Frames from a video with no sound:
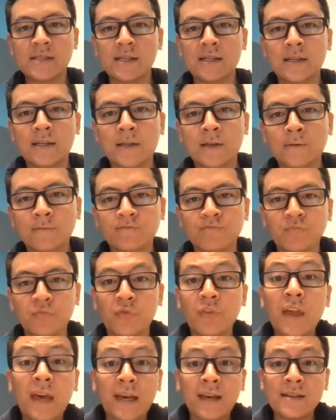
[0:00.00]

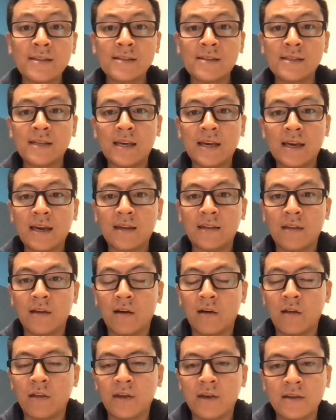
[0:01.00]
legacy and
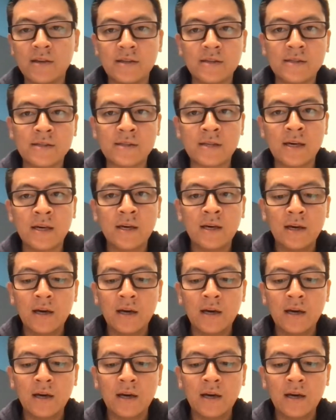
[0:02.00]
on his